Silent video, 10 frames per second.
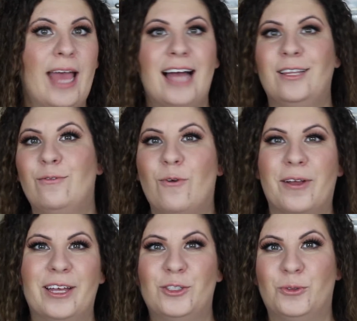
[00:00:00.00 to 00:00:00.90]

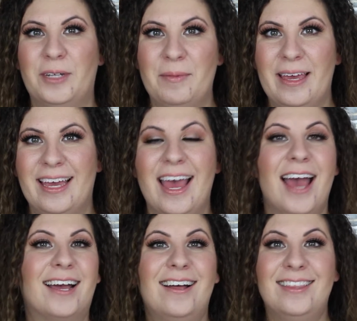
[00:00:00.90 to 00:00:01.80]
California Dreaming
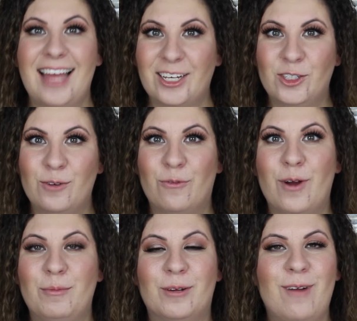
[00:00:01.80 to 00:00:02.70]
collection
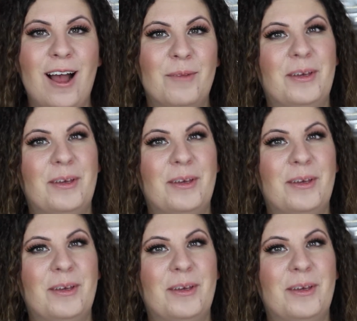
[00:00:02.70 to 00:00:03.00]
from LORAC,